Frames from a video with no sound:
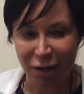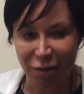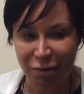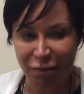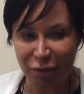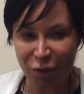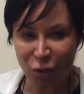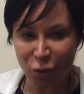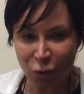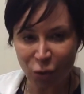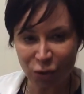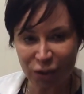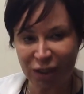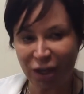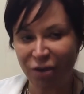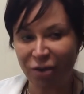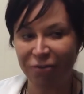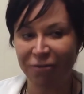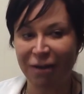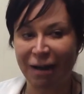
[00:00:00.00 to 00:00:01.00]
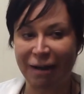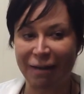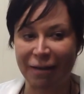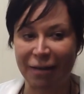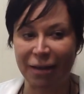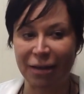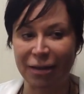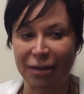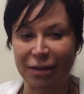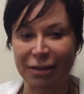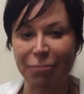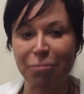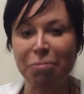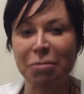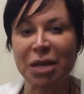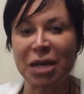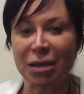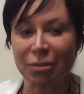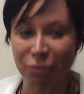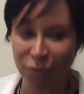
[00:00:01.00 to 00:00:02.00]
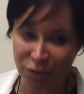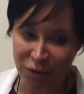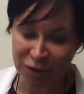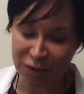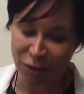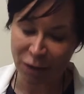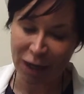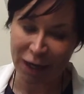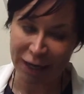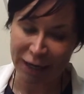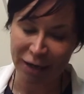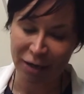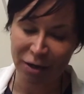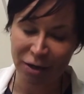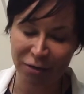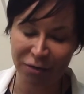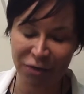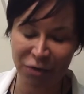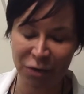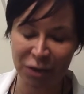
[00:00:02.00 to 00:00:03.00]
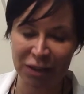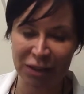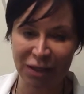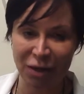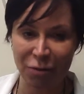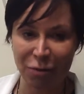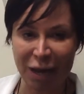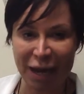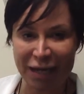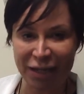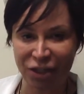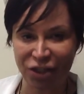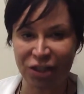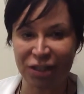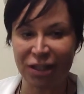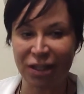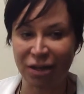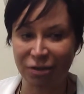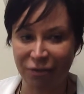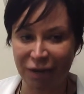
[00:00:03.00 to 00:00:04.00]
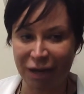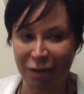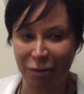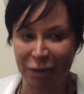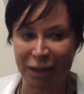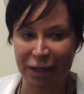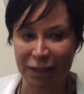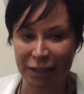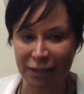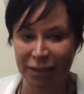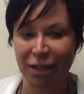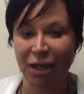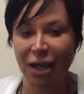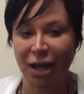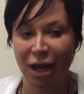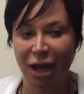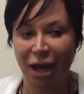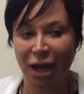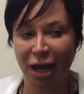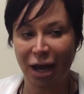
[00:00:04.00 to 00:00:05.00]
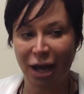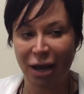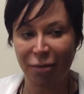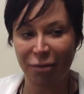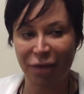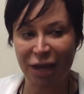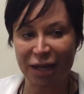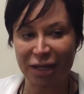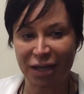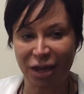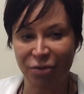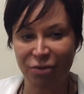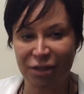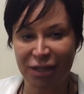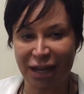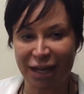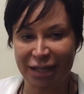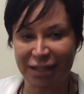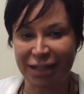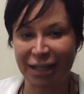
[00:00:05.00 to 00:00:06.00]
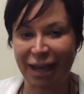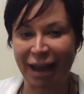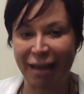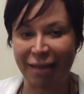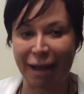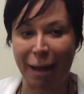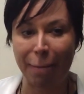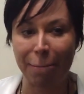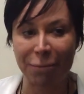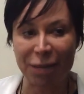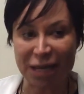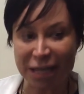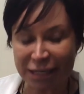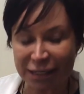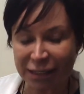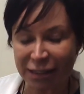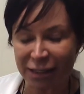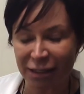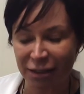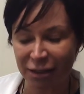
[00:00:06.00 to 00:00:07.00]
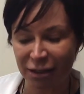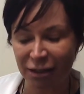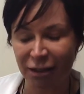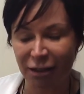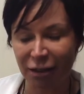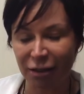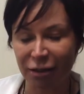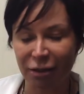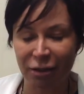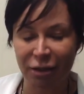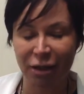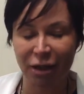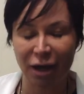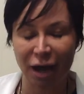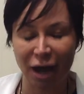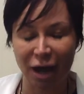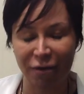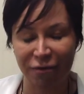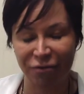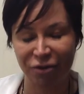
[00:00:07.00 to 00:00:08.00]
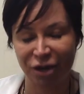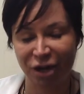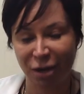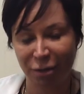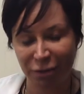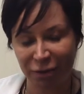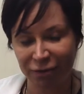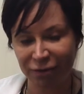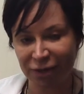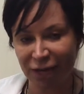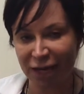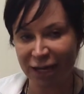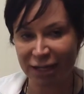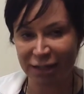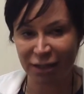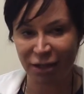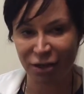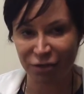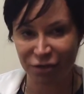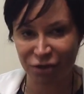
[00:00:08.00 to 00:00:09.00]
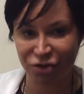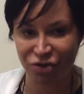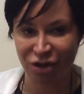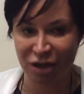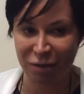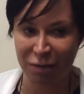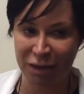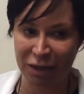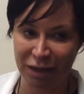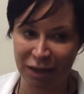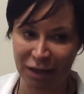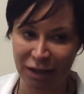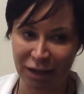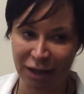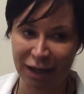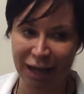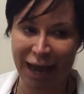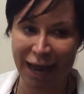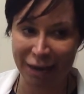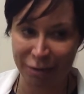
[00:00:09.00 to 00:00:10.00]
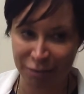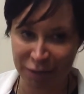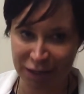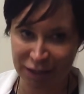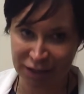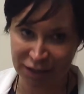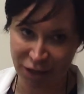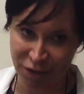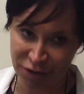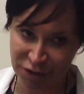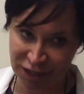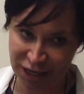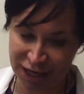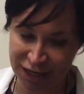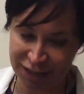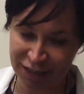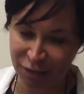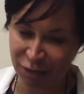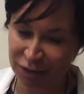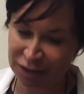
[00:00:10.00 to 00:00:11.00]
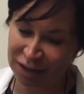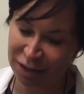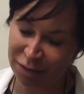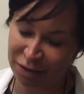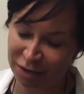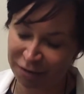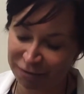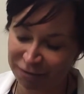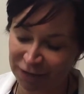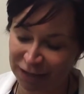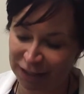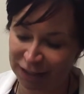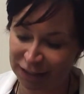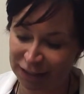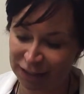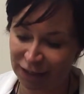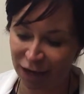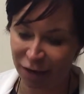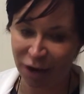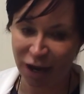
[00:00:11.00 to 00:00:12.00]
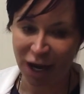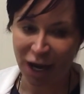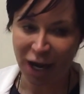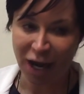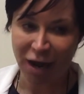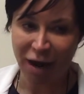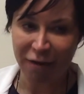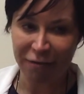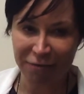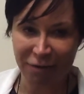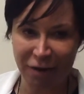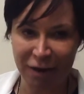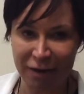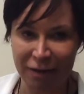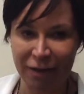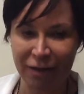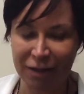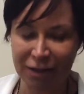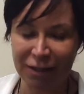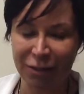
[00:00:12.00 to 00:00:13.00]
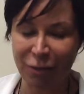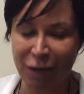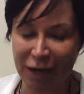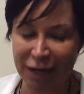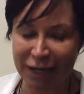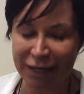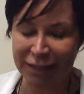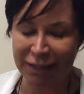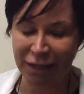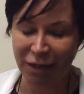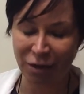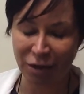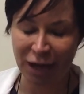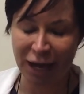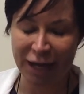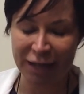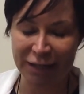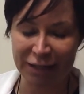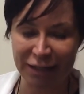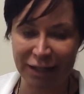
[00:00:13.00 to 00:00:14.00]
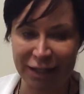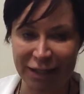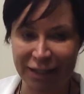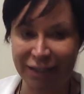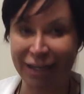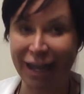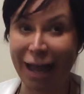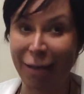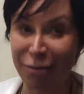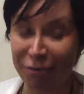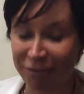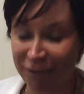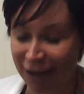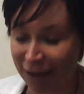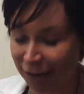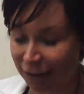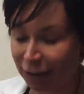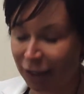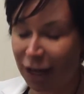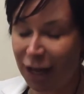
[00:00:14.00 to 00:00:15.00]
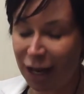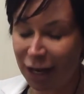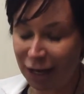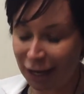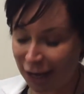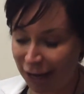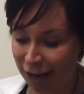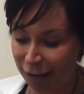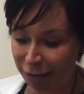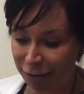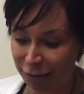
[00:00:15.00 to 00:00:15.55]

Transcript: But also the fact that there's minimal swelling afterwards, so patients love it because they don't tend to get that bee-stung look for a couple of days after treatment that can be associated with some of the fillers. So I find that the swelling is a lot less, and this is Emervel Lip